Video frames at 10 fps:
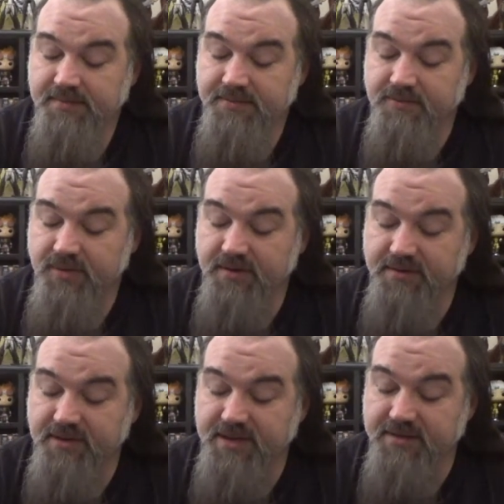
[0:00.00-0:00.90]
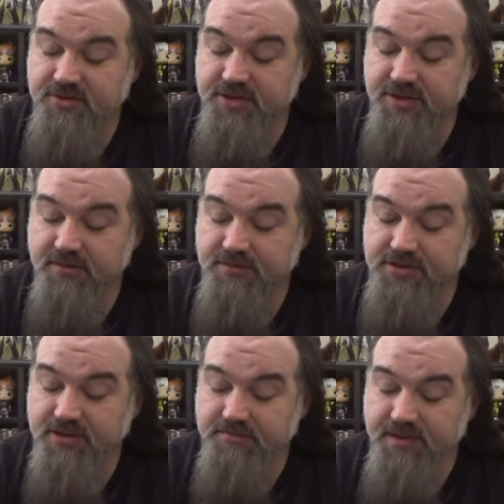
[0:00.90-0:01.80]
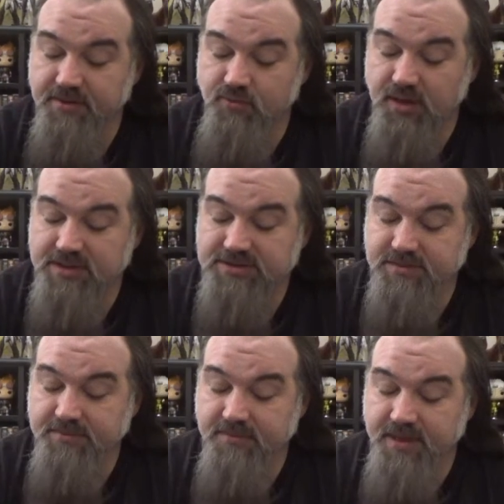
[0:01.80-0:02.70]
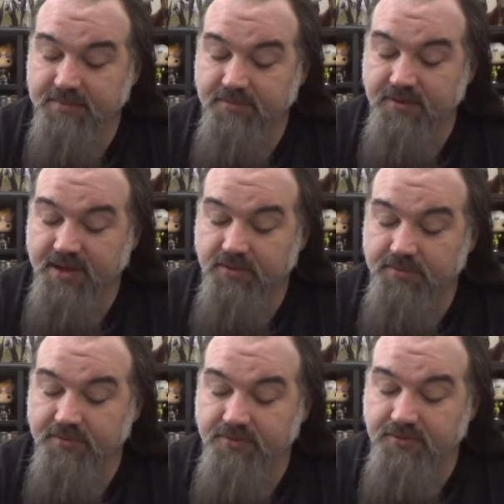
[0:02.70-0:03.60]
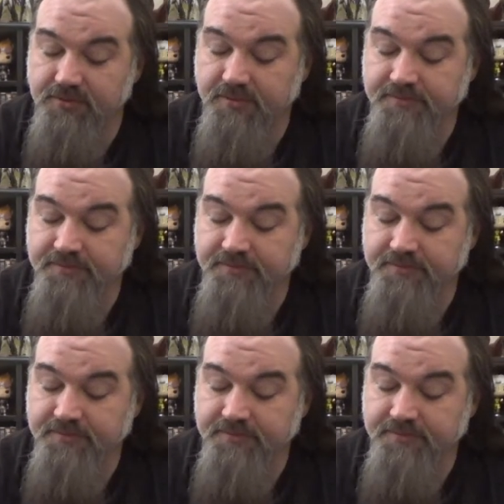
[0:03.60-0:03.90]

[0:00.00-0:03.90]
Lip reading: This awareness indicates she knows she is being watched and or pursued.